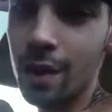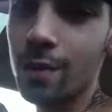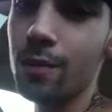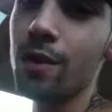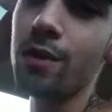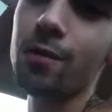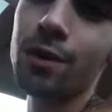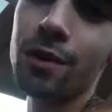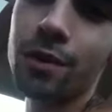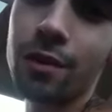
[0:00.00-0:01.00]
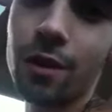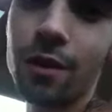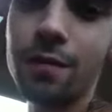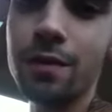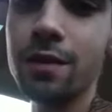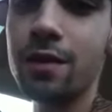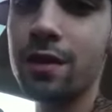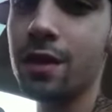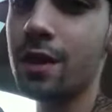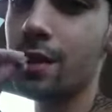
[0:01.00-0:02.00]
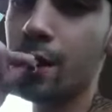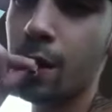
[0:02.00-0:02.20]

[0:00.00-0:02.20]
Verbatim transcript: I'm looking real scruffy and shit.